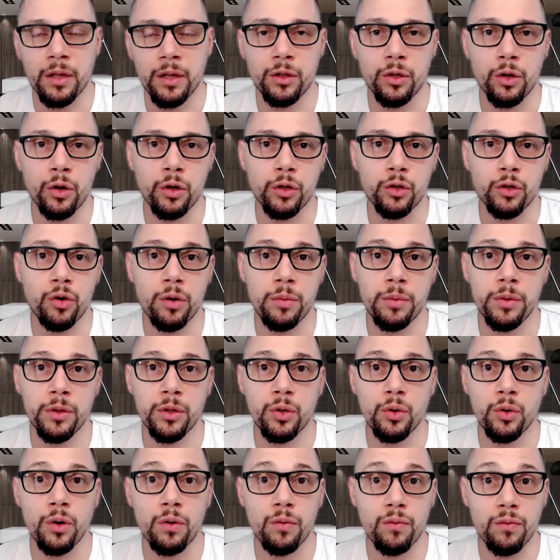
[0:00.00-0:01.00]
to contribute
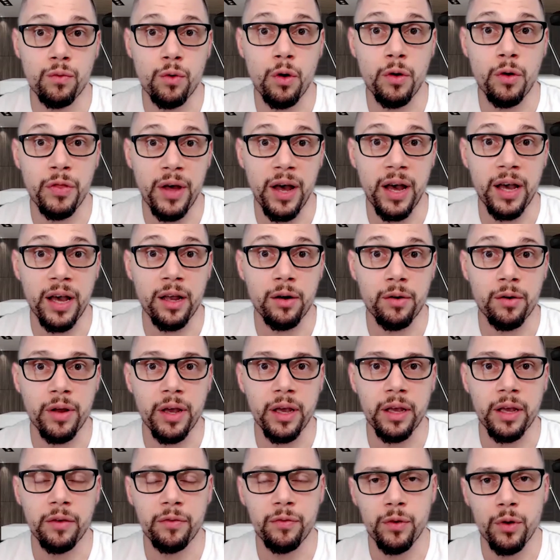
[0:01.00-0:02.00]
to a Roth IRA.
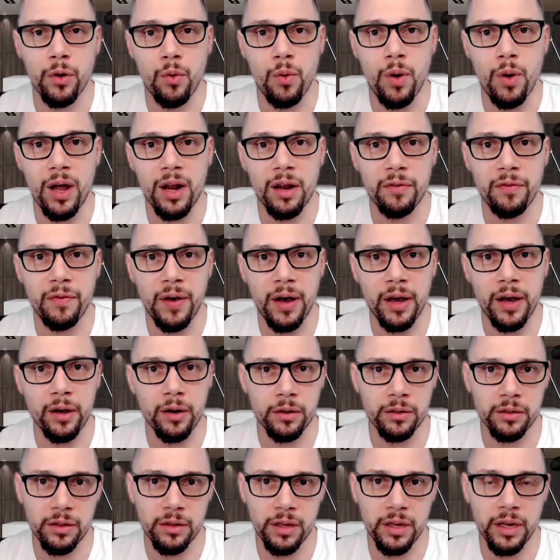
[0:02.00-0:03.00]
If you qualify
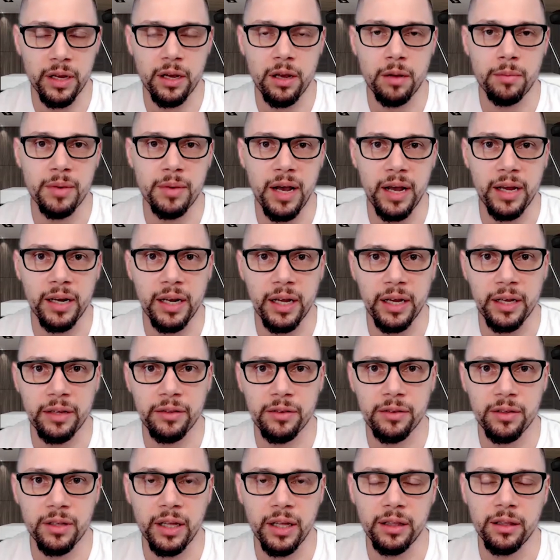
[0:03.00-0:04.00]
under the income
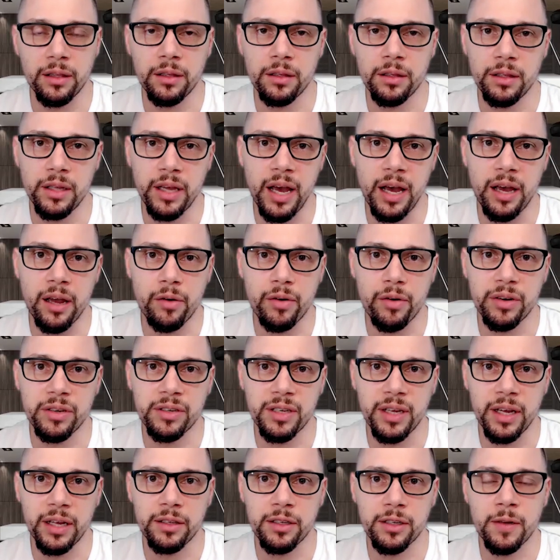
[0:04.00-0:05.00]
guidelines that the IRS
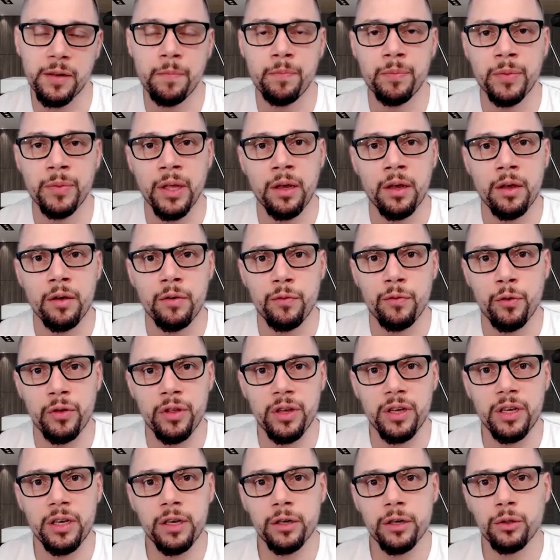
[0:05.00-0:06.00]
sets, for
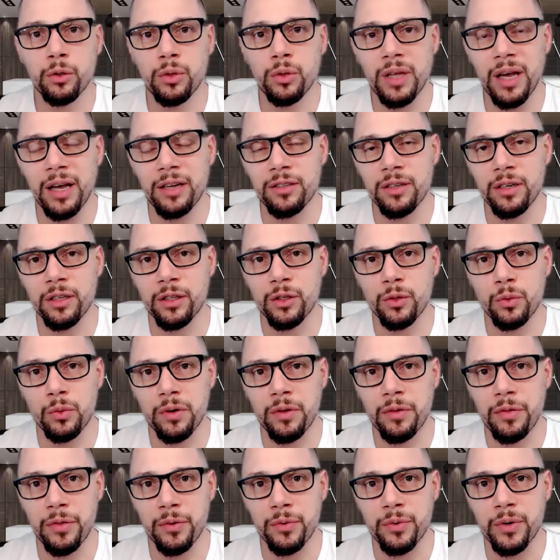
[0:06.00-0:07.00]
the year
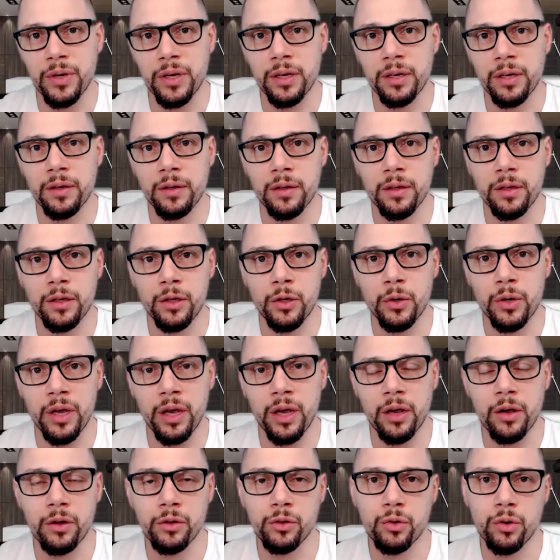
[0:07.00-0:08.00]
2023, you
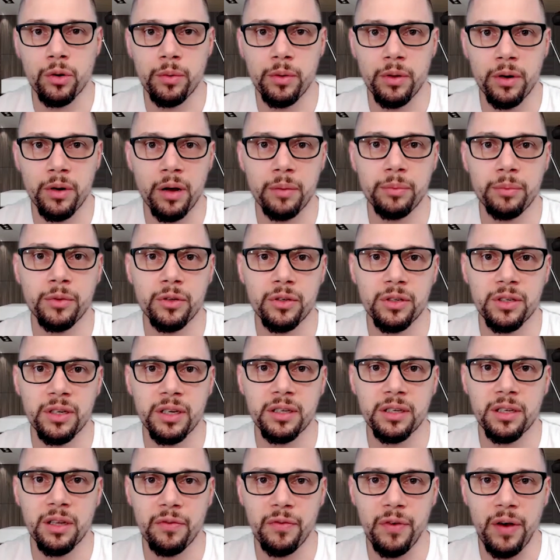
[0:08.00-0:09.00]
can contribute up to
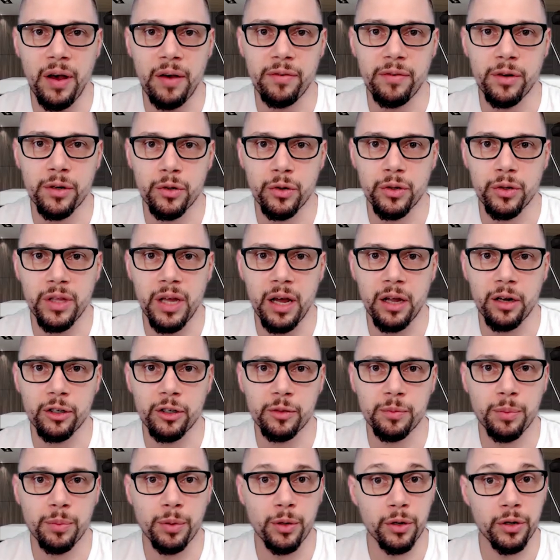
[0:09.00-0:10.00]

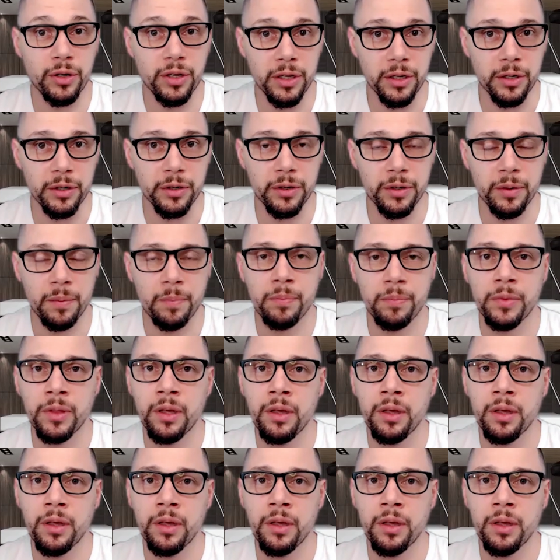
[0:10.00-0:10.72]
$6,500 per year